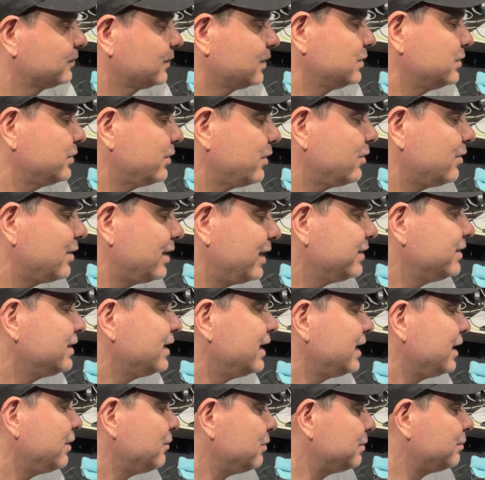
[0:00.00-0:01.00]
So I
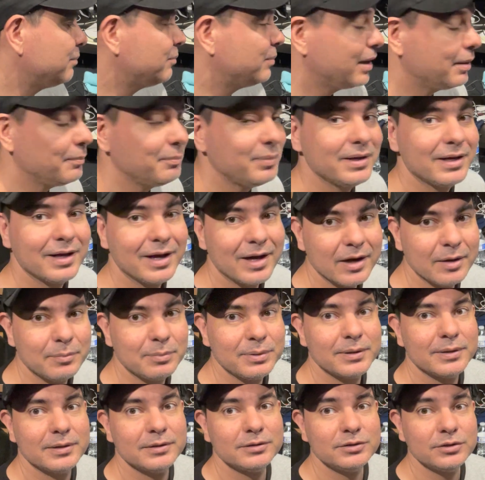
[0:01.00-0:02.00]
thought I would bump it
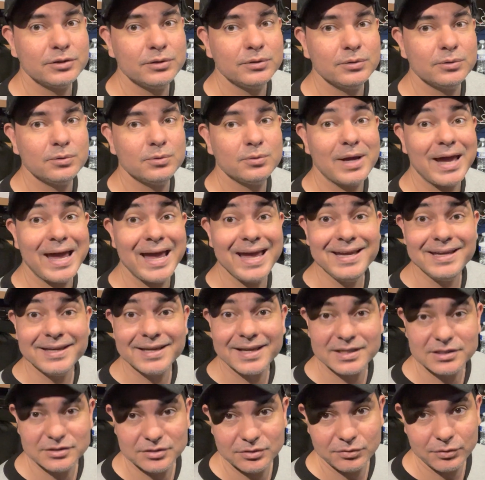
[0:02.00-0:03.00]
up to eight
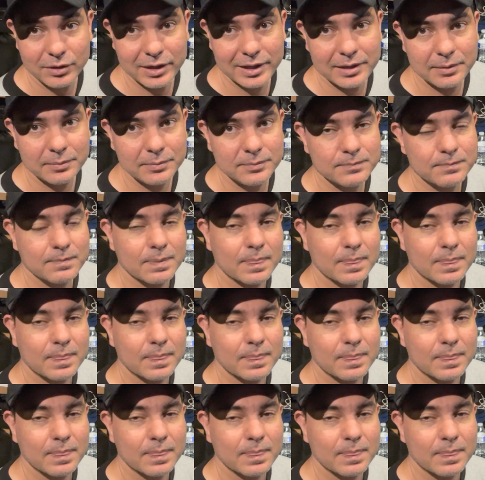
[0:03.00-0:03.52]
gigs of RAM